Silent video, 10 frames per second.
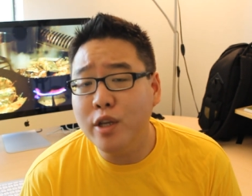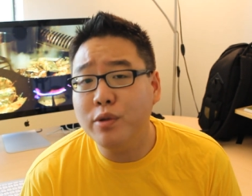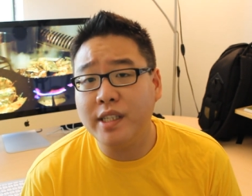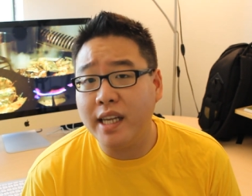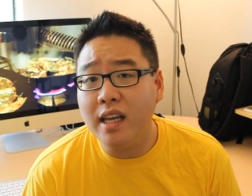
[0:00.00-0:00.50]
when
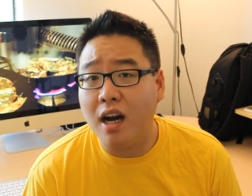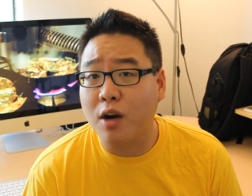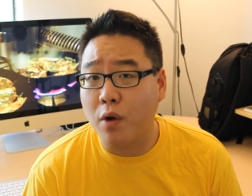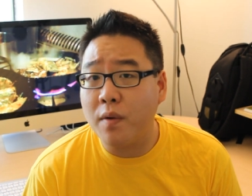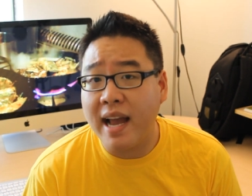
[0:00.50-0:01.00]
you see
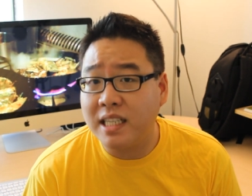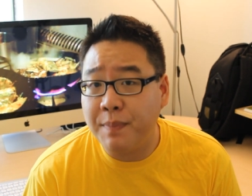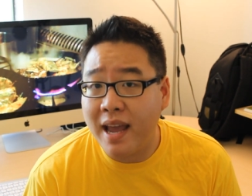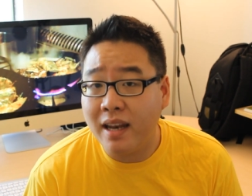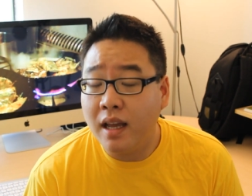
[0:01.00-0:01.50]
a grown-ass
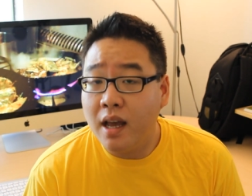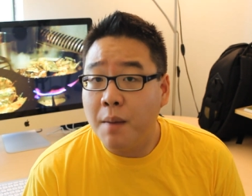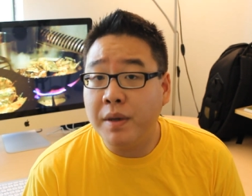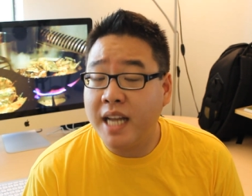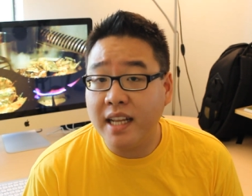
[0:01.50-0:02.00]
man
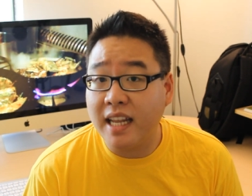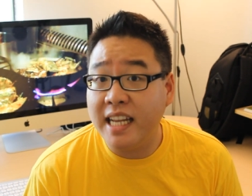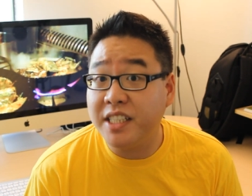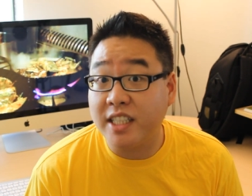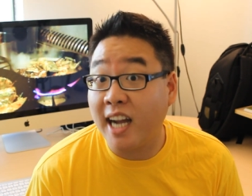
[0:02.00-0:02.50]
pretending that
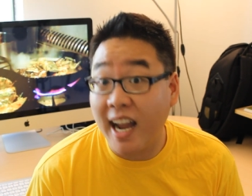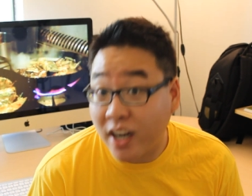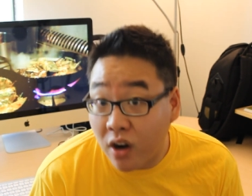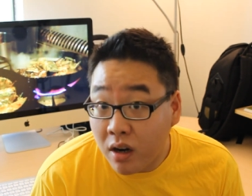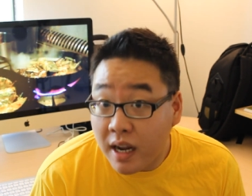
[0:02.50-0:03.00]
he's a
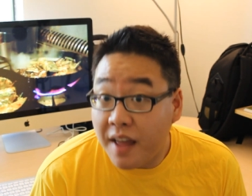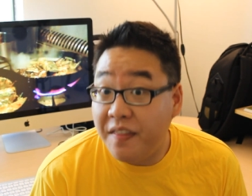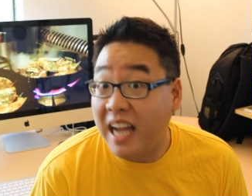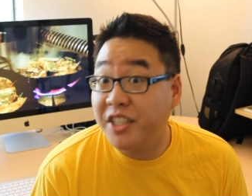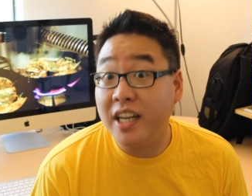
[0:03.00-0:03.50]
tiger,
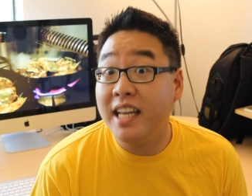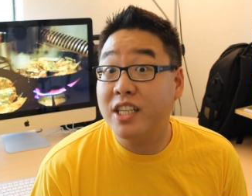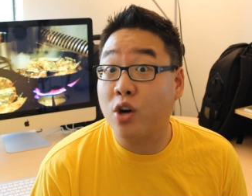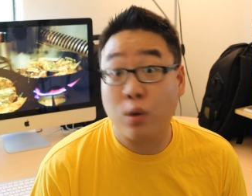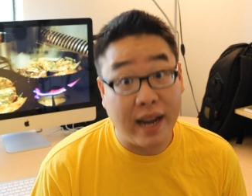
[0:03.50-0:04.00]
that shit
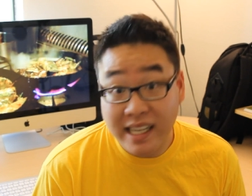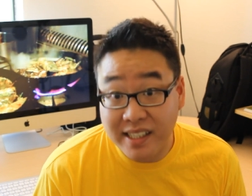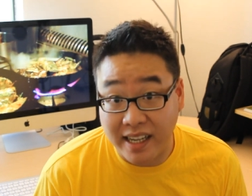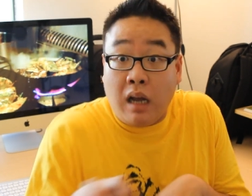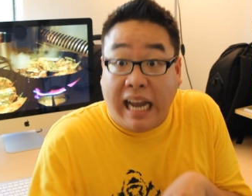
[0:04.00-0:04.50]
is
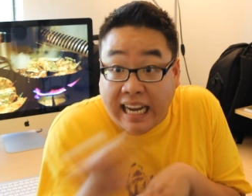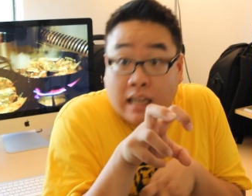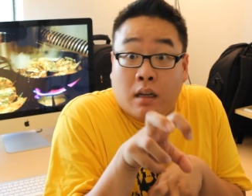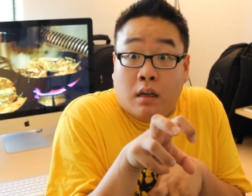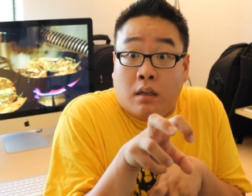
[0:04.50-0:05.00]
crazy.
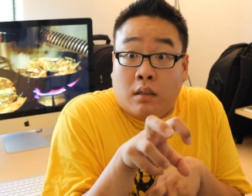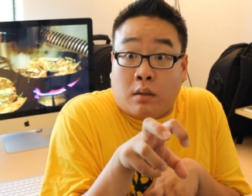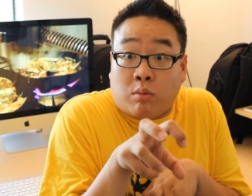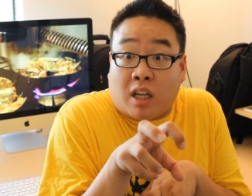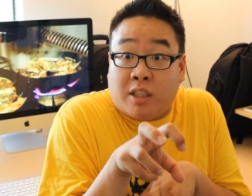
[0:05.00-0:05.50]
Hey,
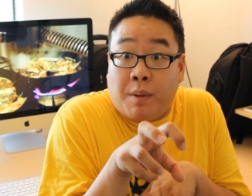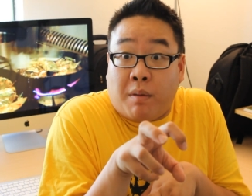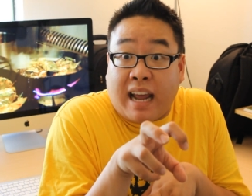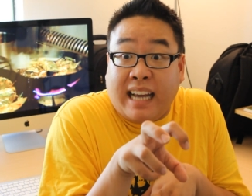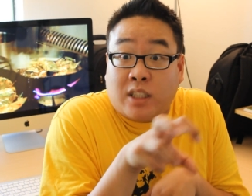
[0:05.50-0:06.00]
don't touch me,
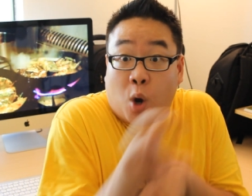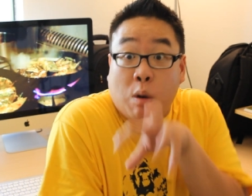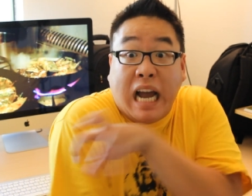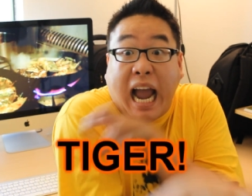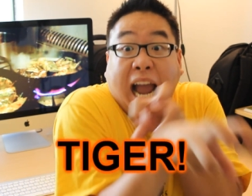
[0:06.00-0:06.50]
mother
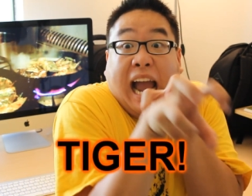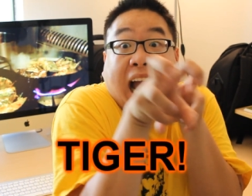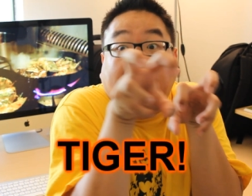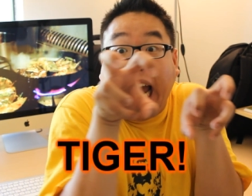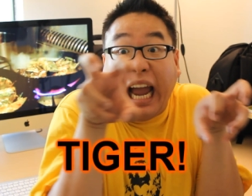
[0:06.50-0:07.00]
asshole.
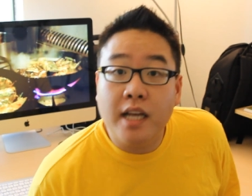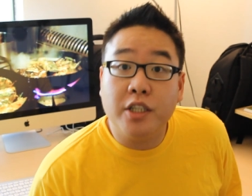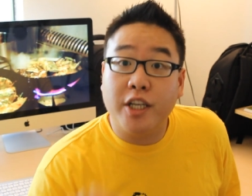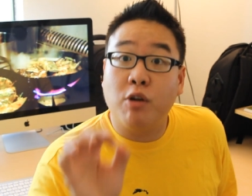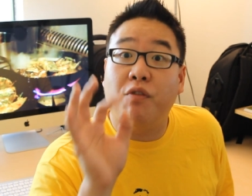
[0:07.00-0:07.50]

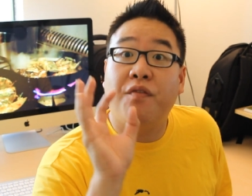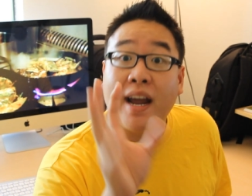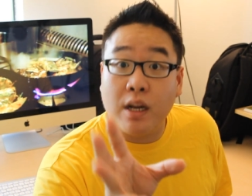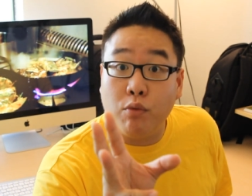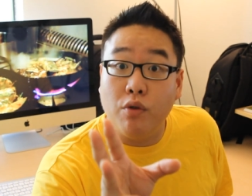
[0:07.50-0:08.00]
Here's a general
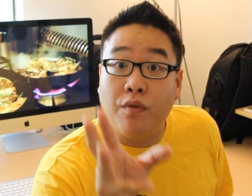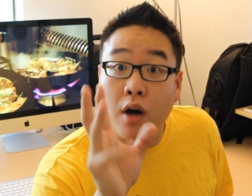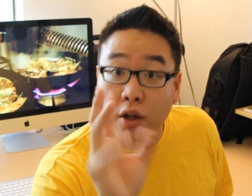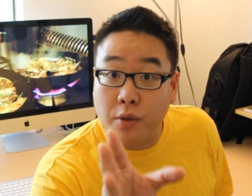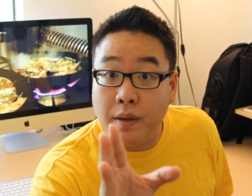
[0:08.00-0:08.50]
fighting rule
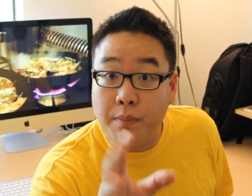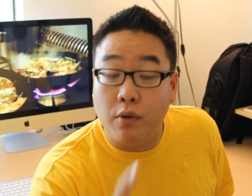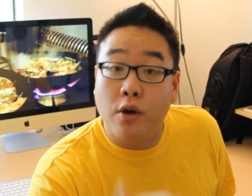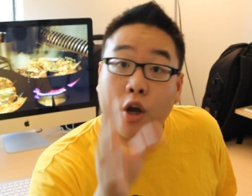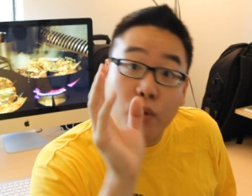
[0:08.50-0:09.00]
for all you
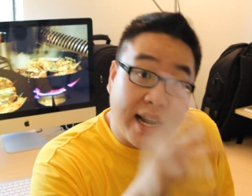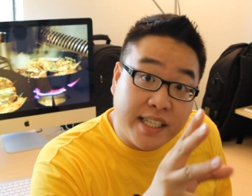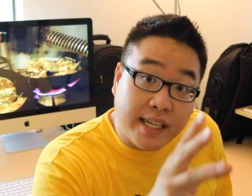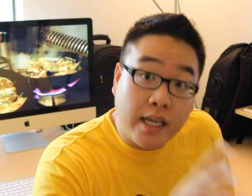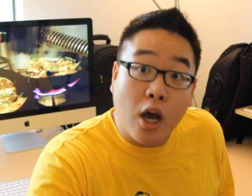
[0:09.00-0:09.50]
people.
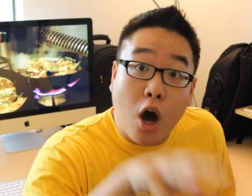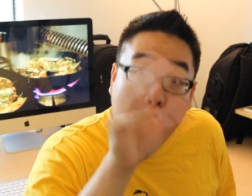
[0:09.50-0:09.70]
Crazy